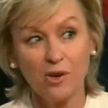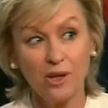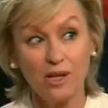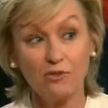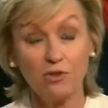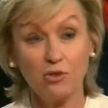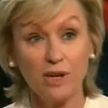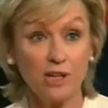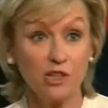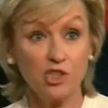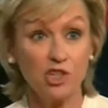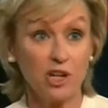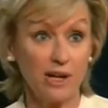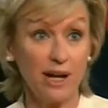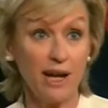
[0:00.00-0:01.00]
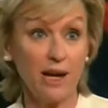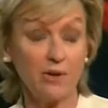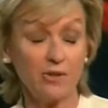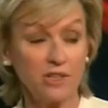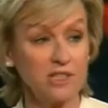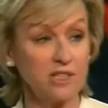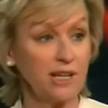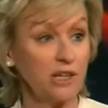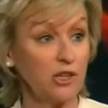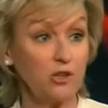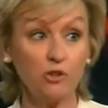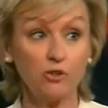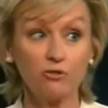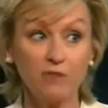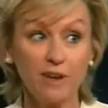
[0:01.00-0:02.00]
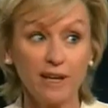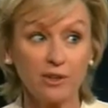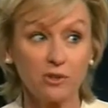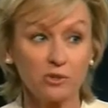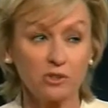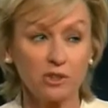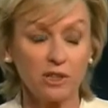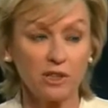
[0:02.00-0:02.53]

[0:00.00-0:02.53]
know, and if you get shut out, it's like you failed.